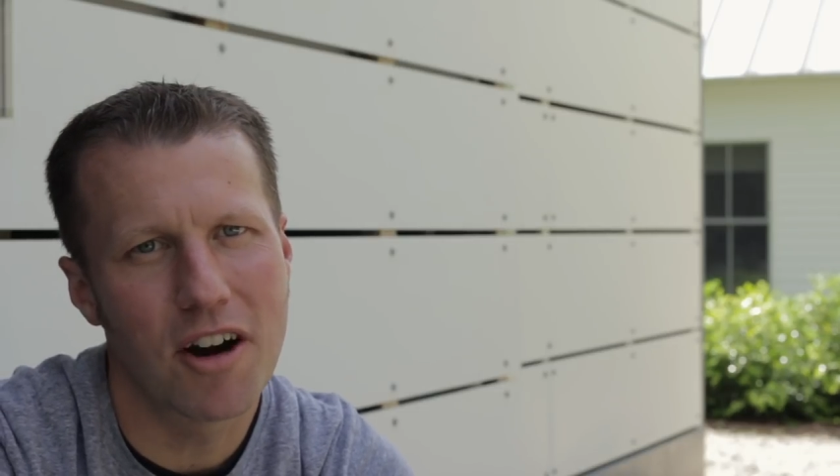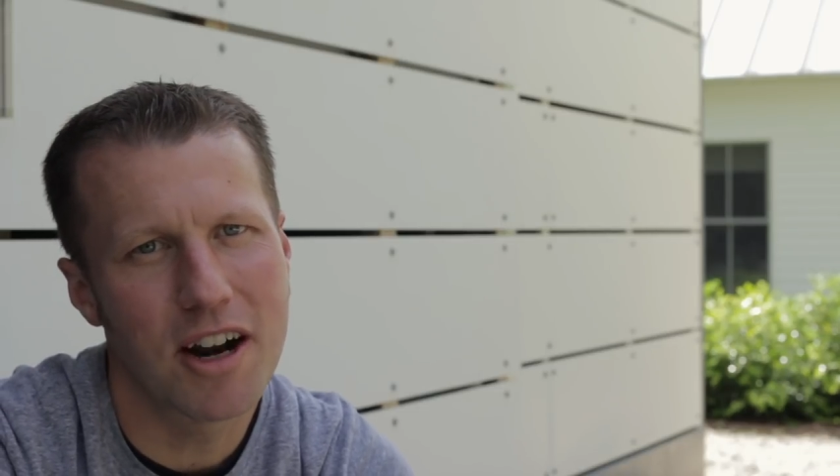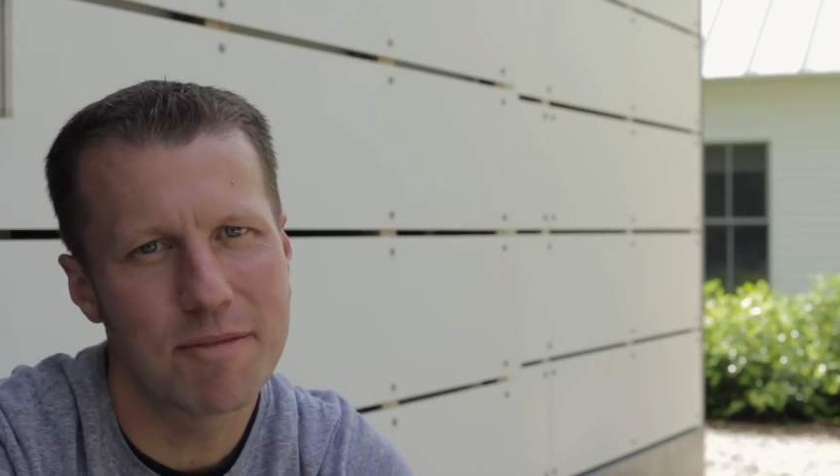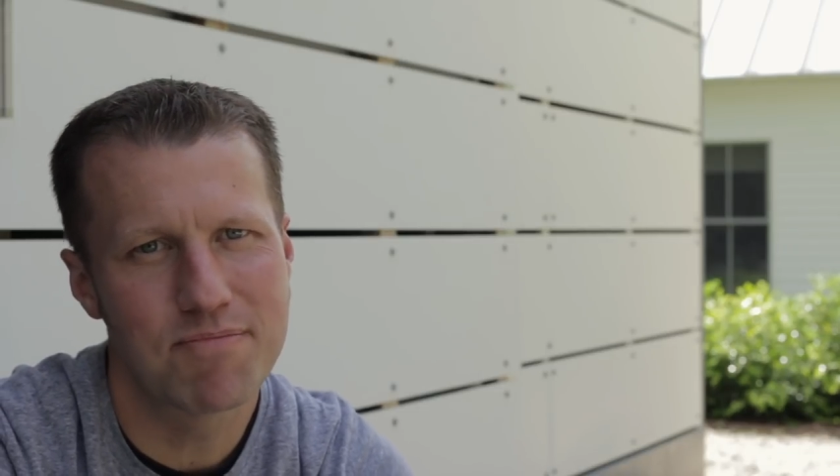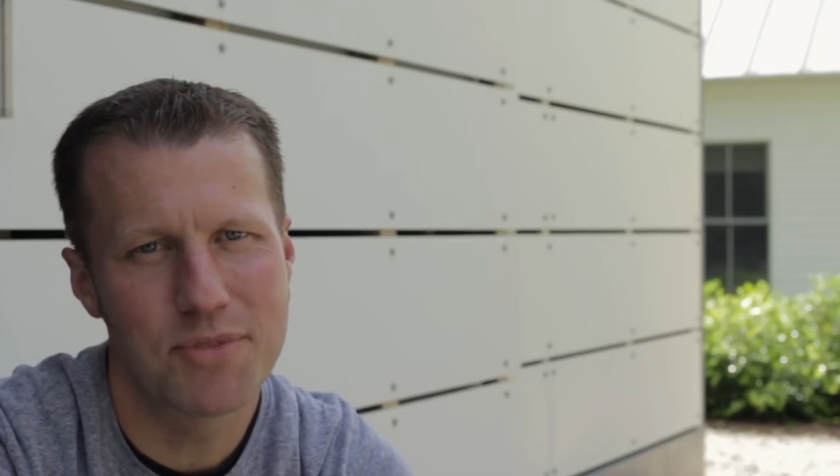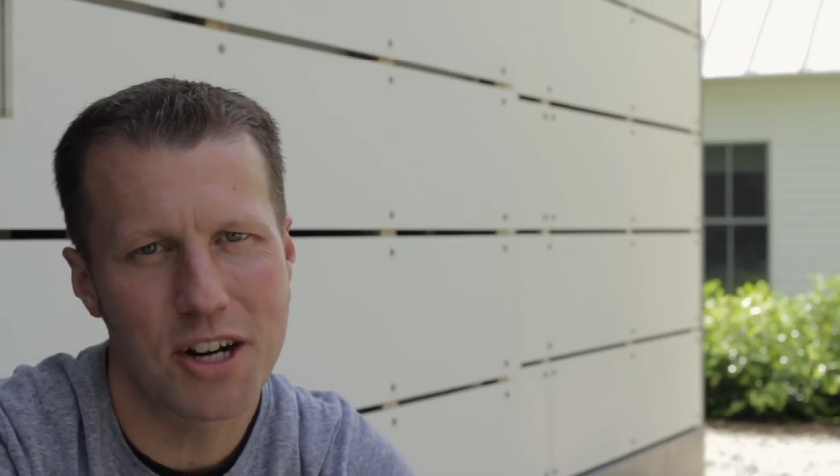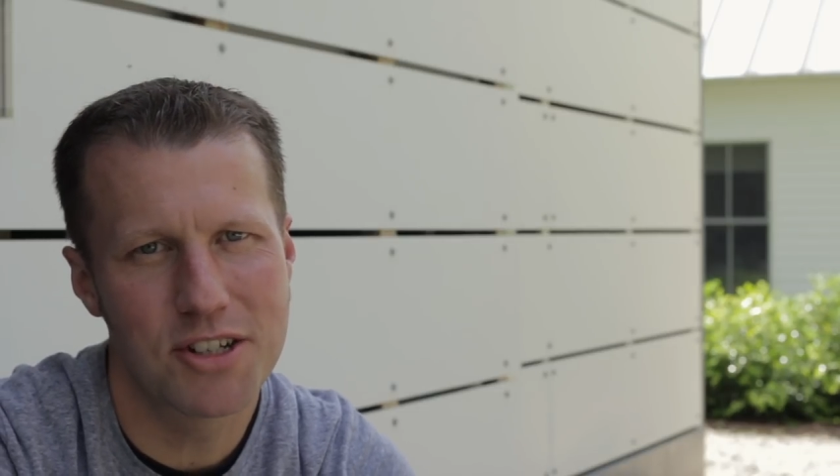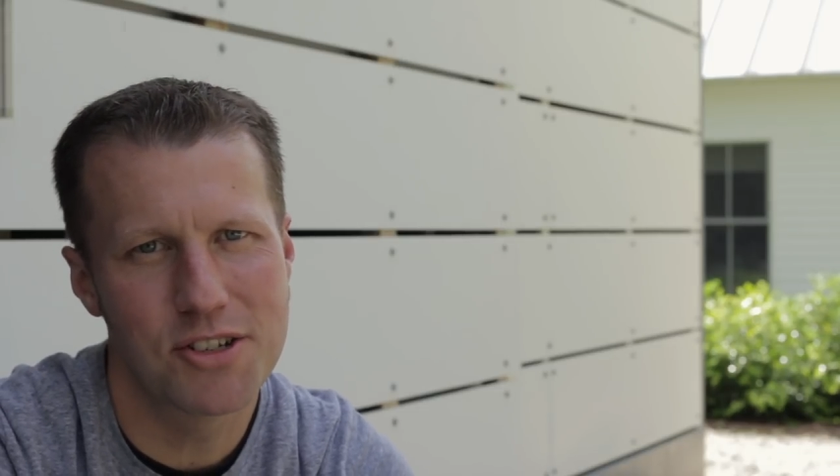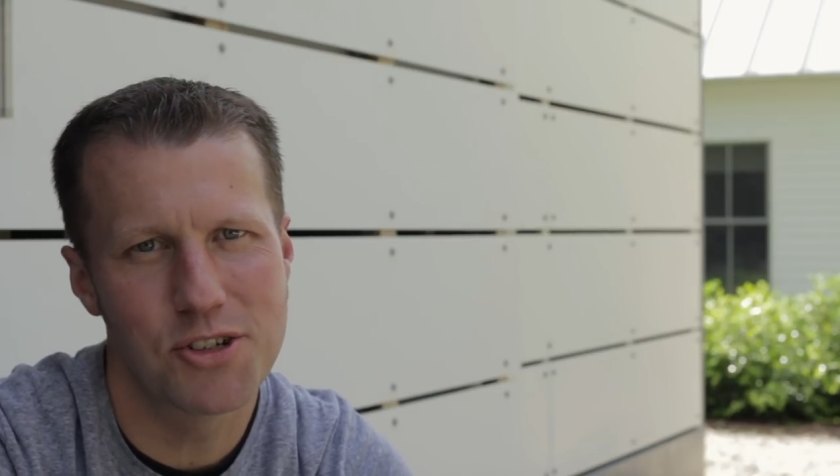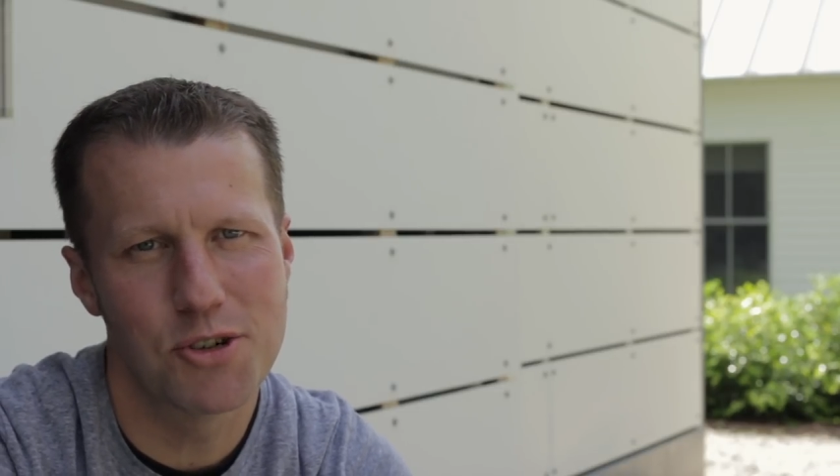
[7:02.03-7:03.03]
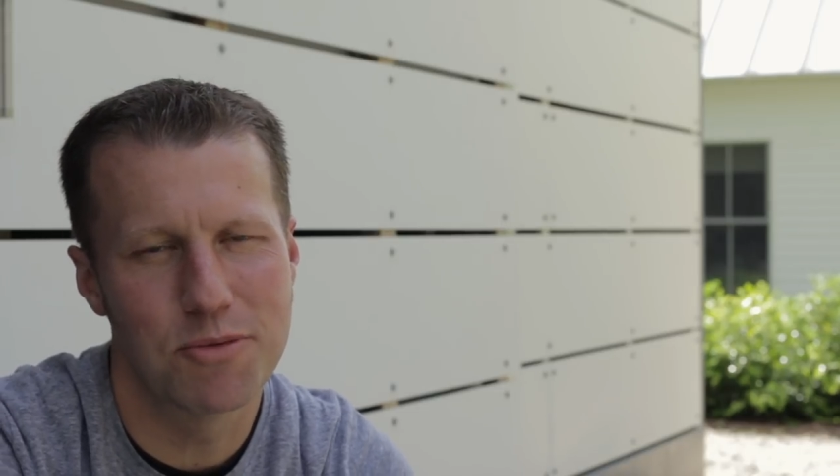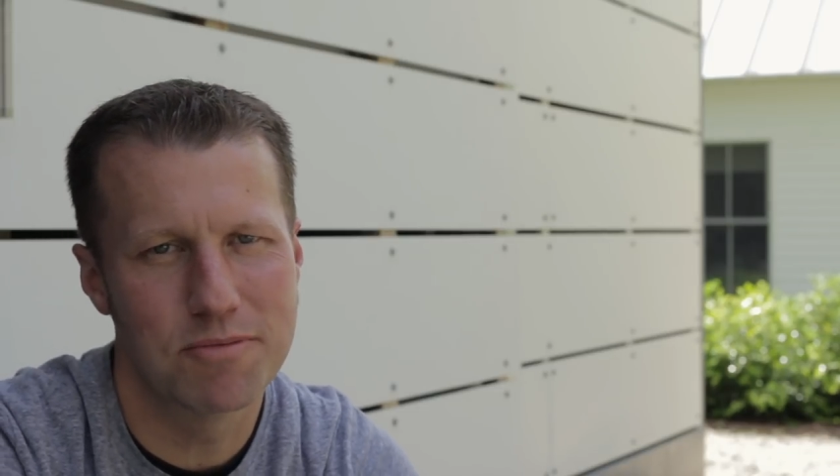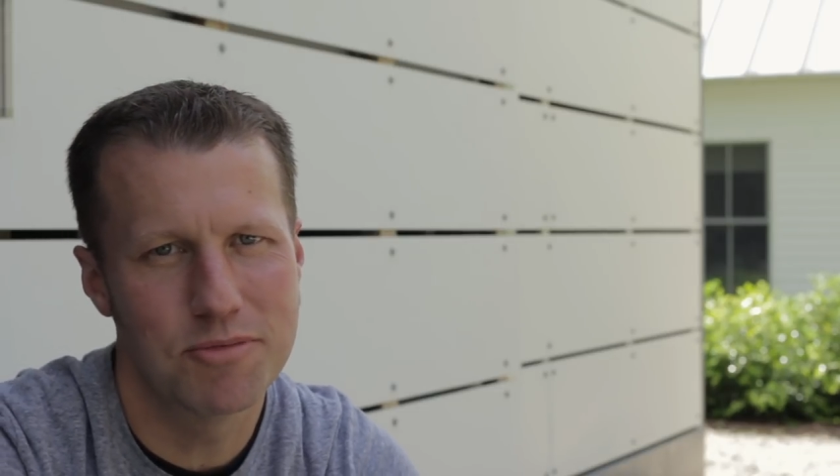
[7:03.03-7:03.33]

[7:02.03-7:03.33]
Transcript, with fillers: All right, talk to you soon.